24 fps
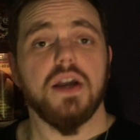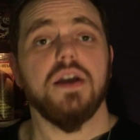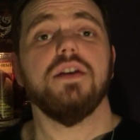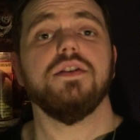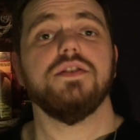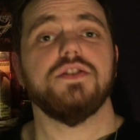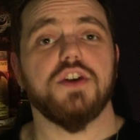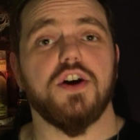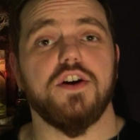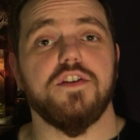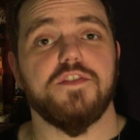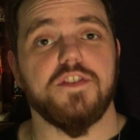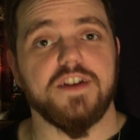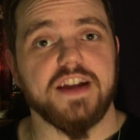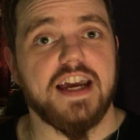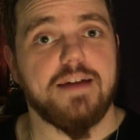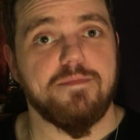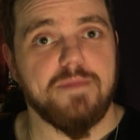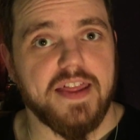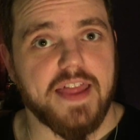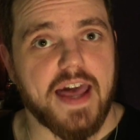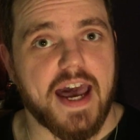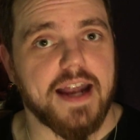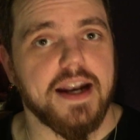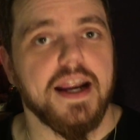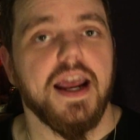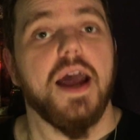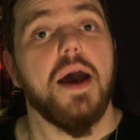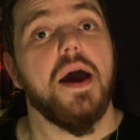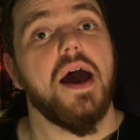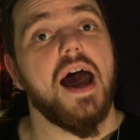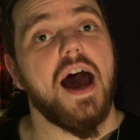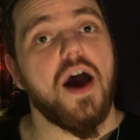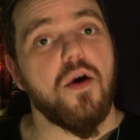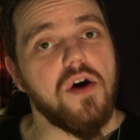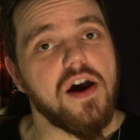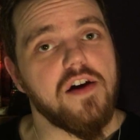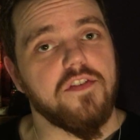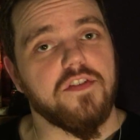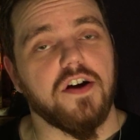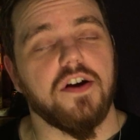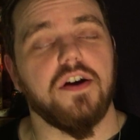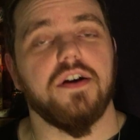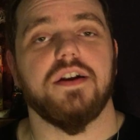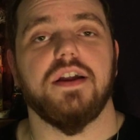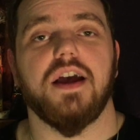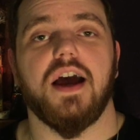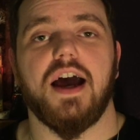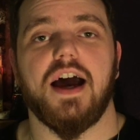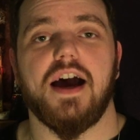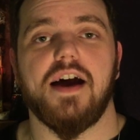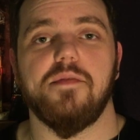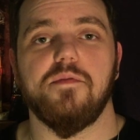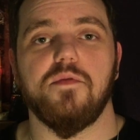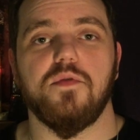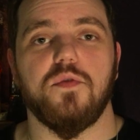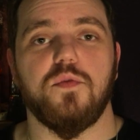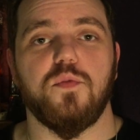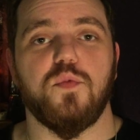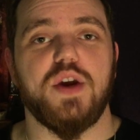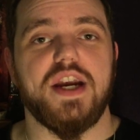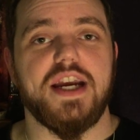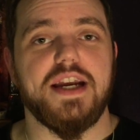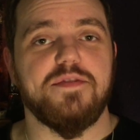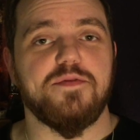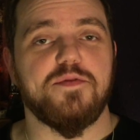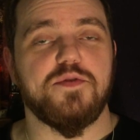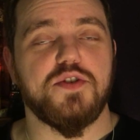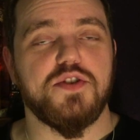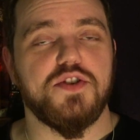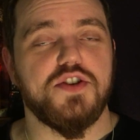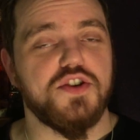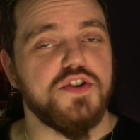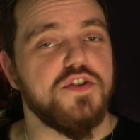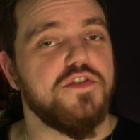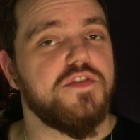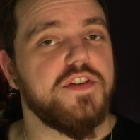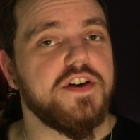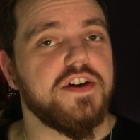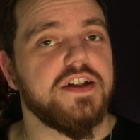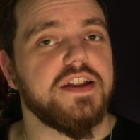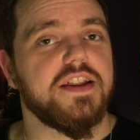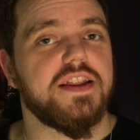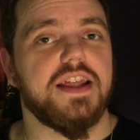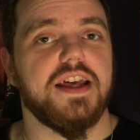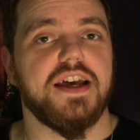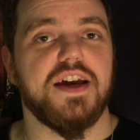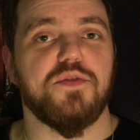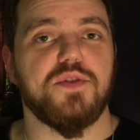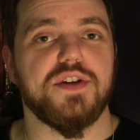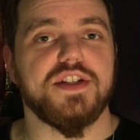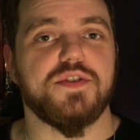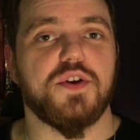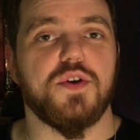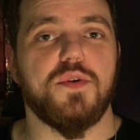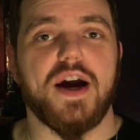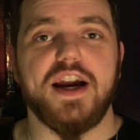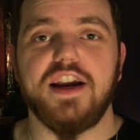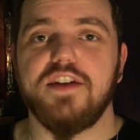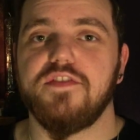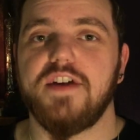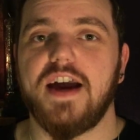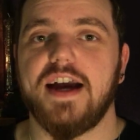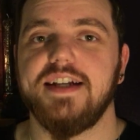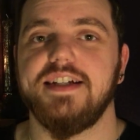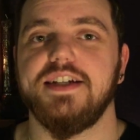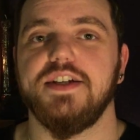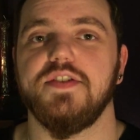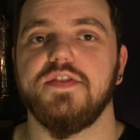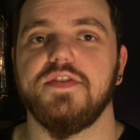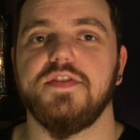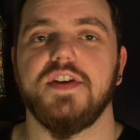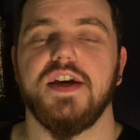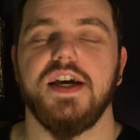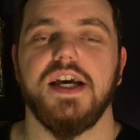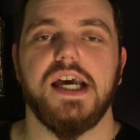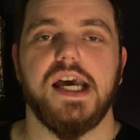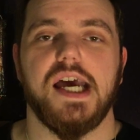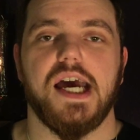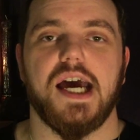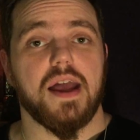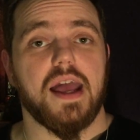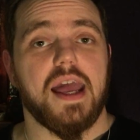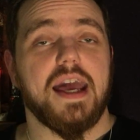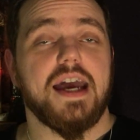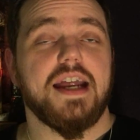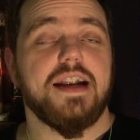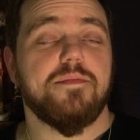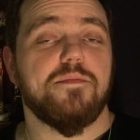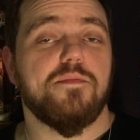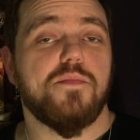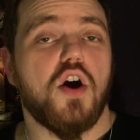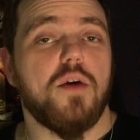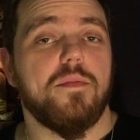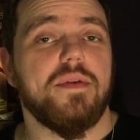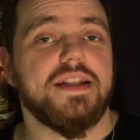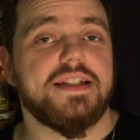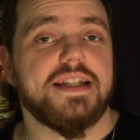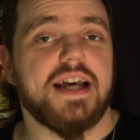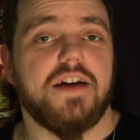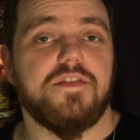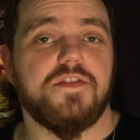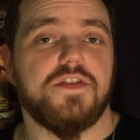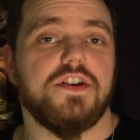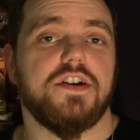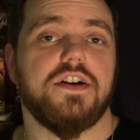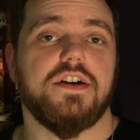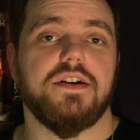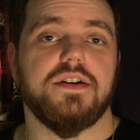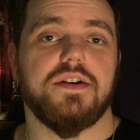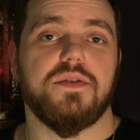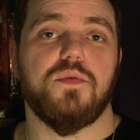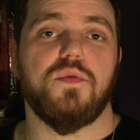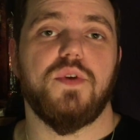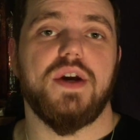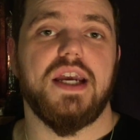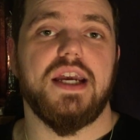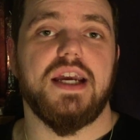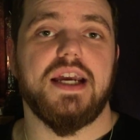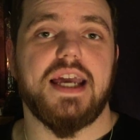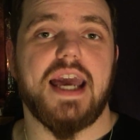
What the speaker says: So forgive me that. However, we do feel that it was quite effective, and moments after we